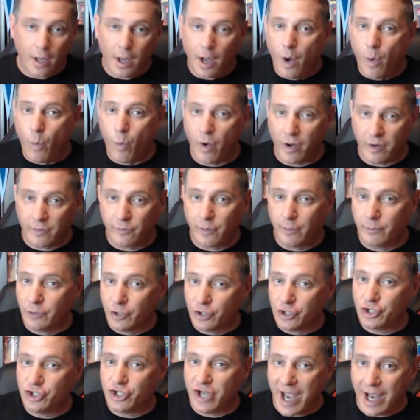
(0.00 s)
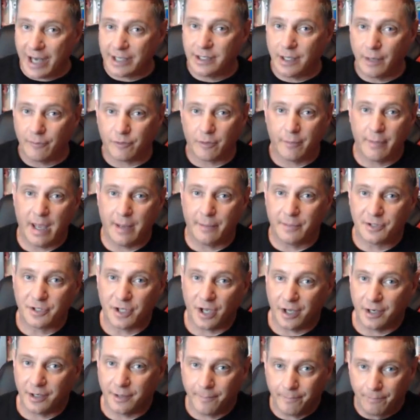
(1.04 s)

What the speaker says: One of them looks jacked up from Amazon.